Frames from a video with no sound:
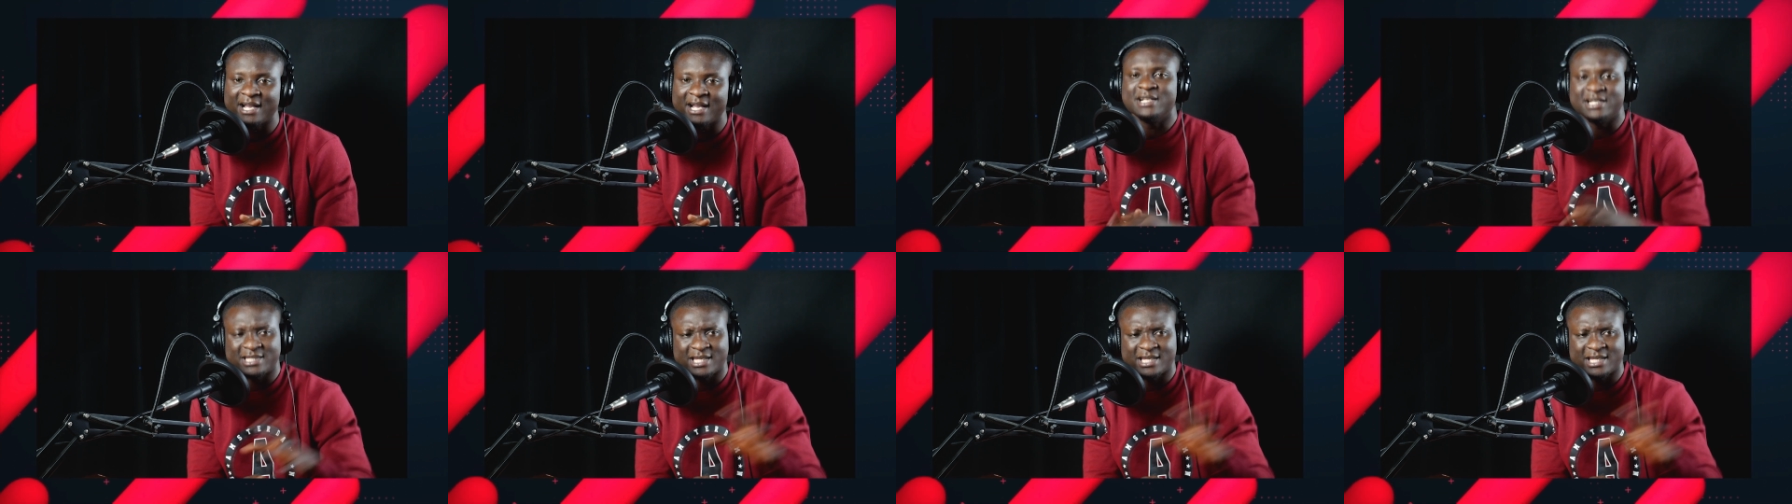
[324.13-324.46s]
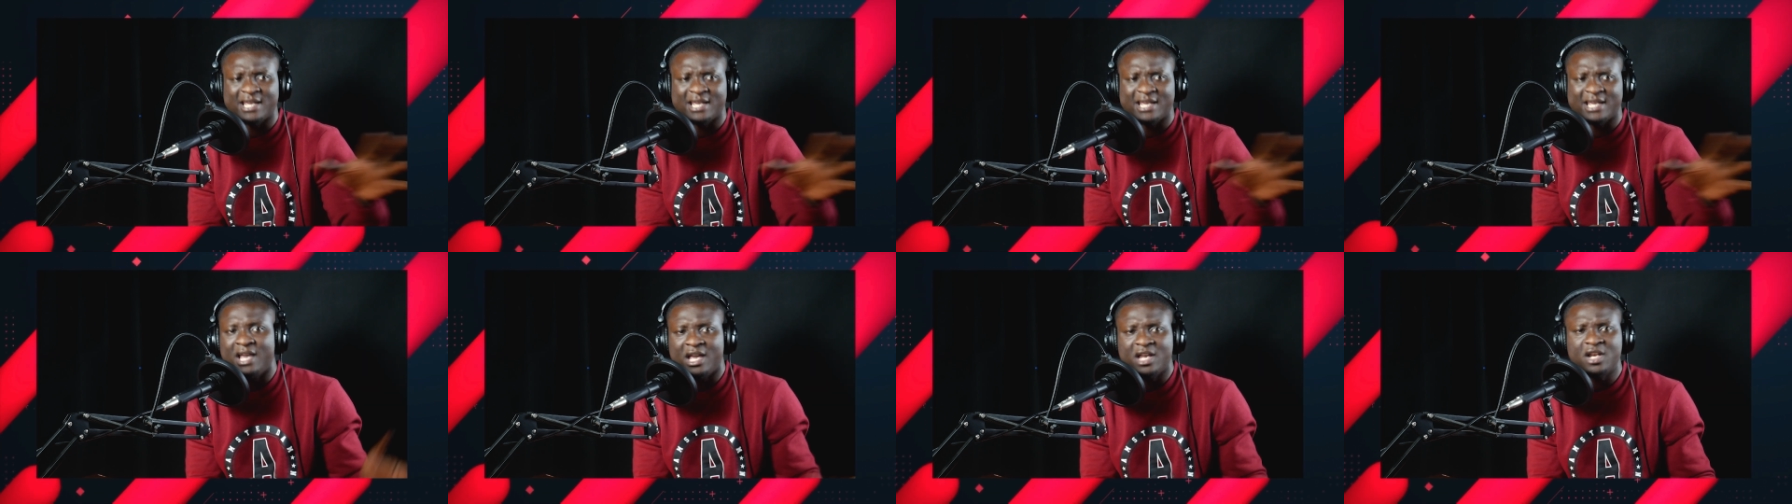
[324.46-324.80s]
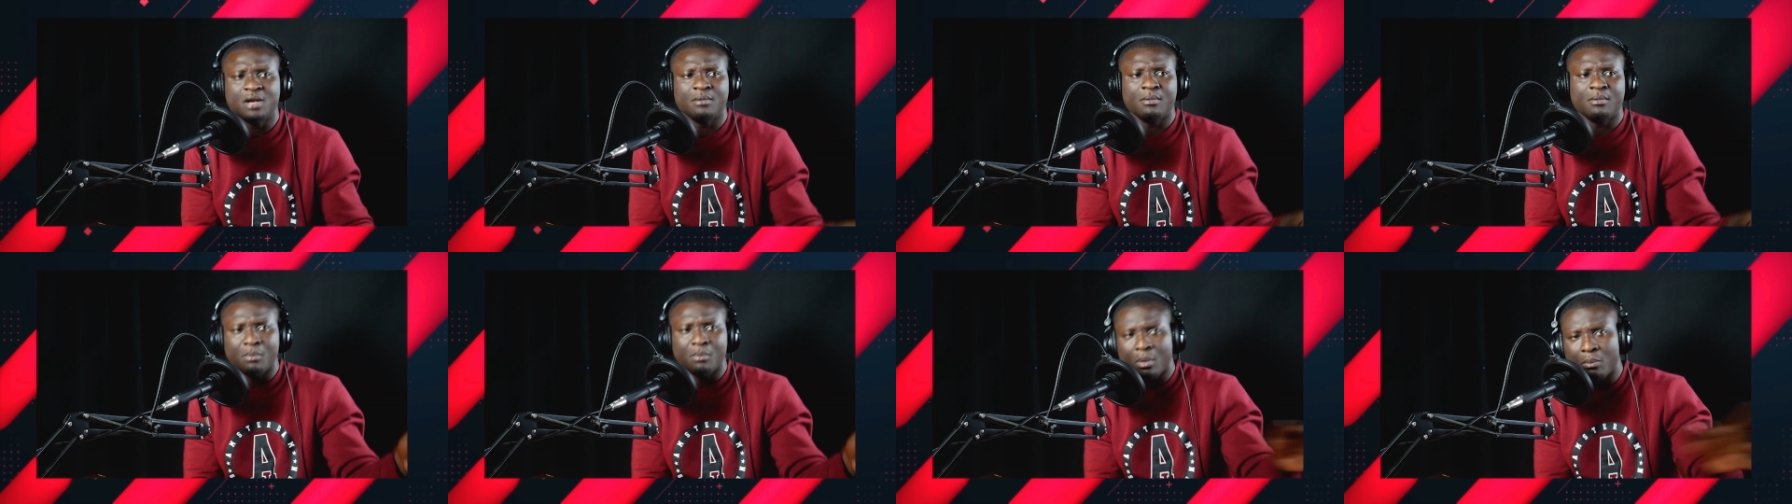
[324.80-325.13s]
Kese
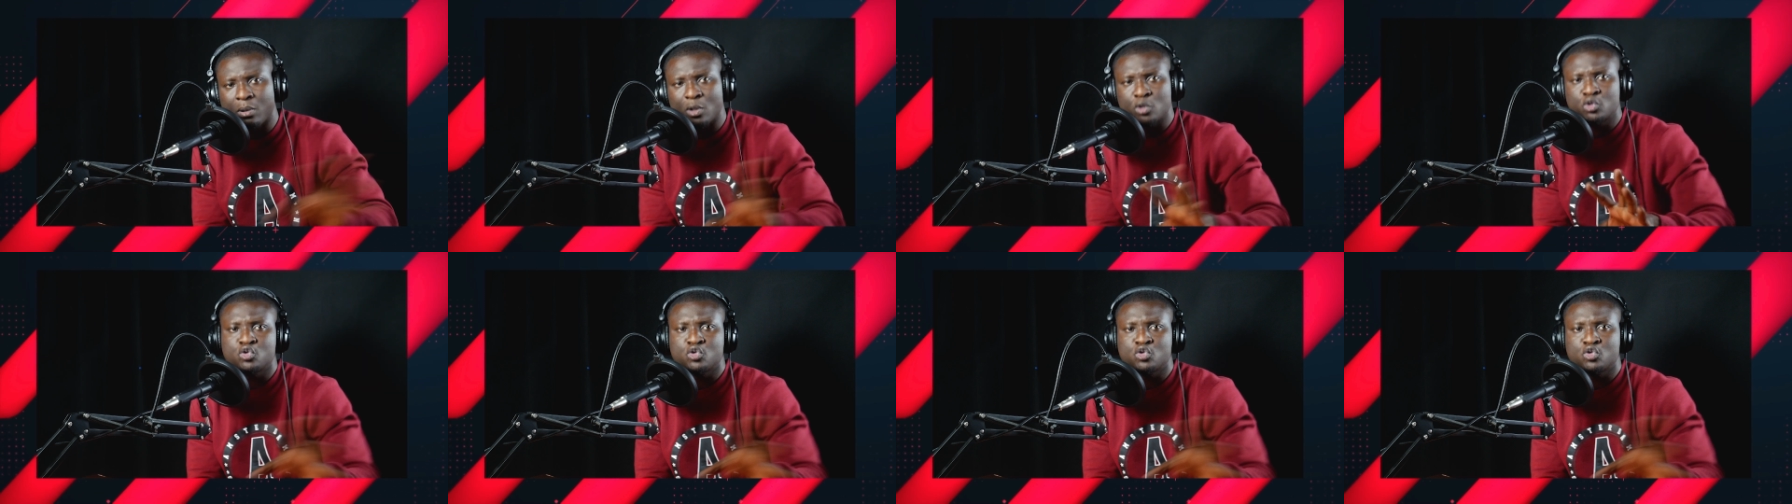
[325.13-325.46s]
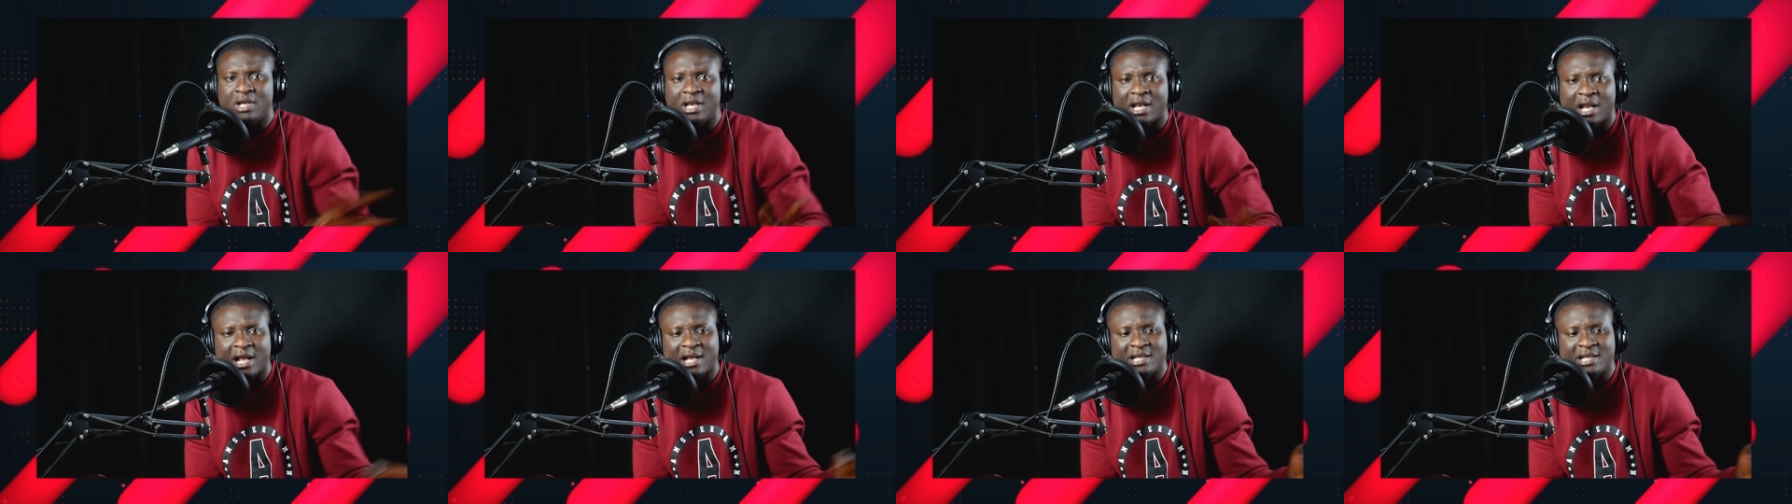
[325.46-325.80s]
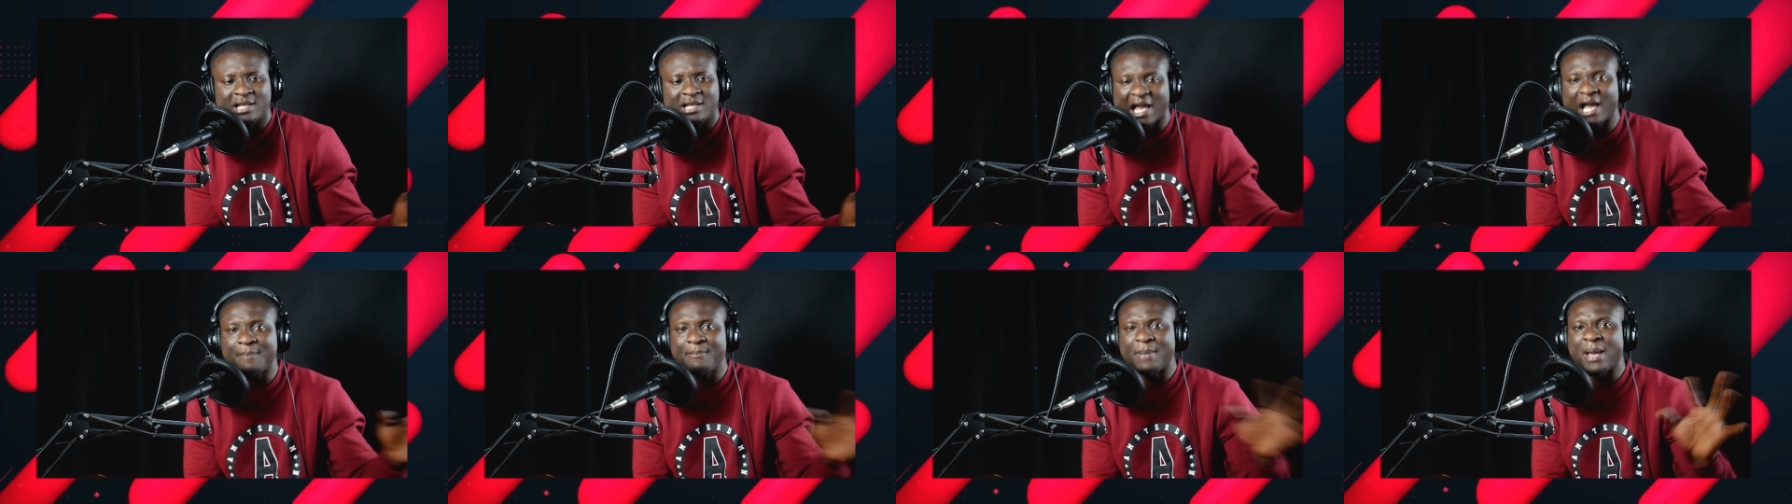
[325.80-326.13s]
anyone bobo soon
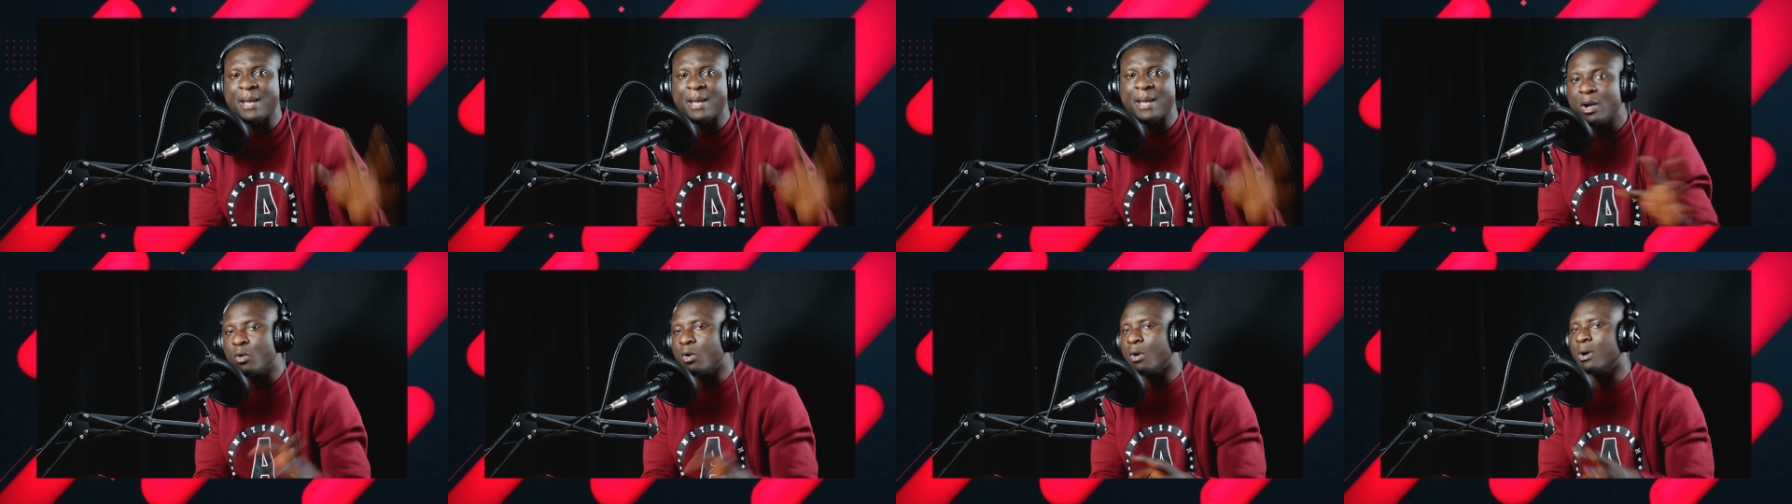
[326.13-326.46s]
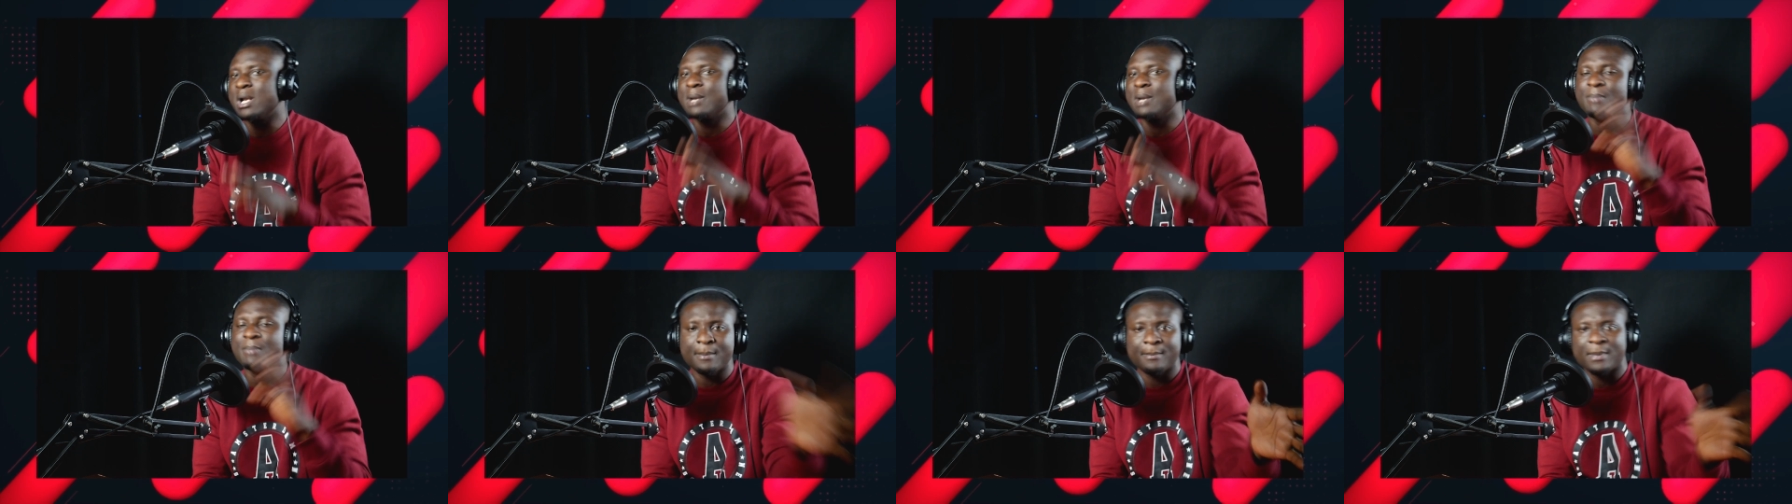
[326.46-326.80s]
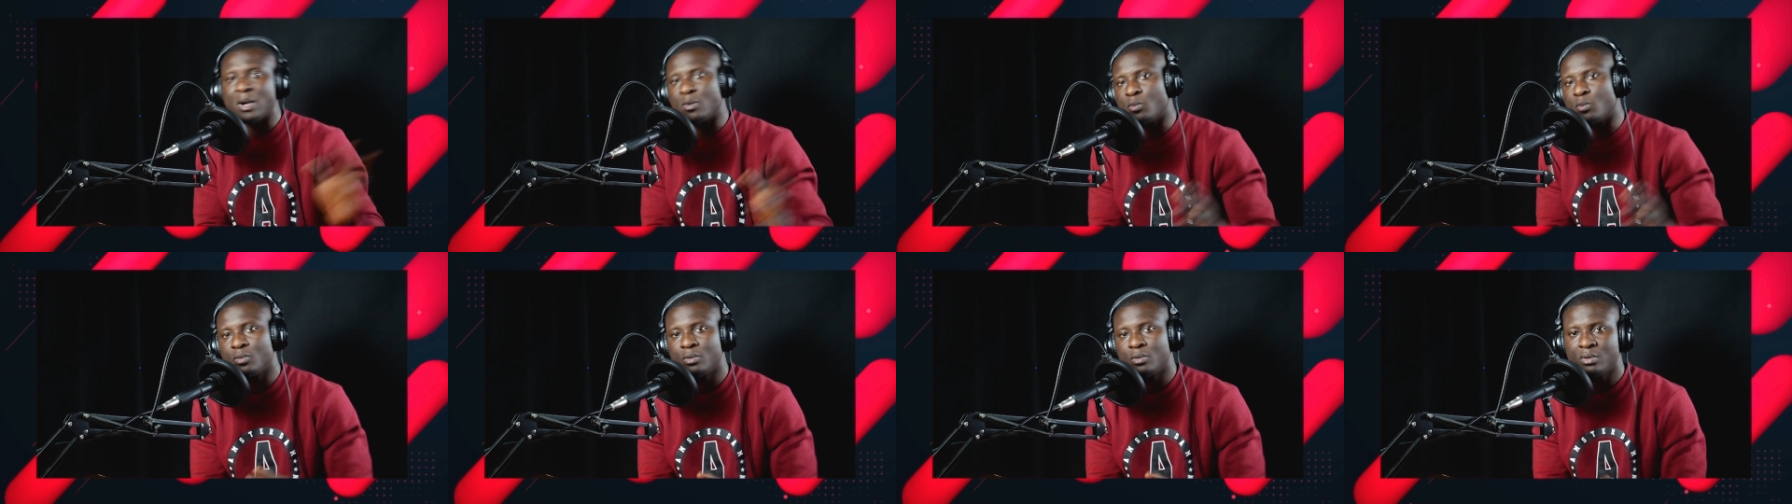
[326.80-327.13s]
na sa be man or the be
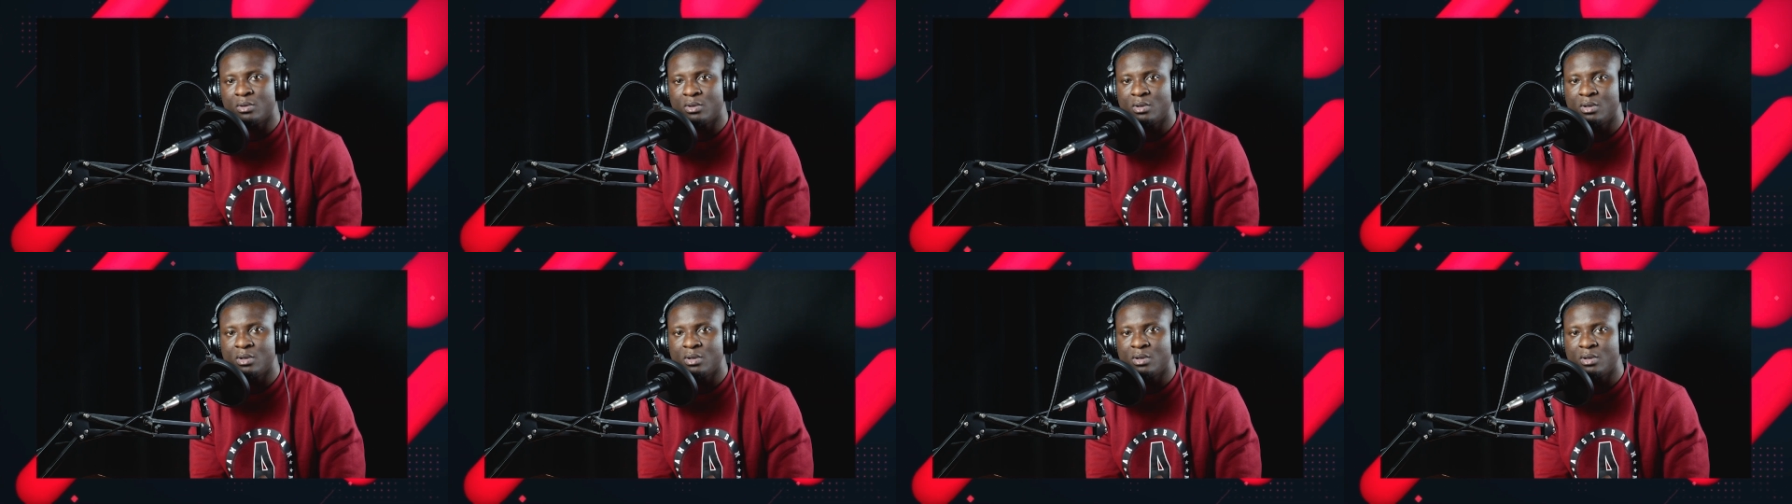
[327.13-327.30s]
man.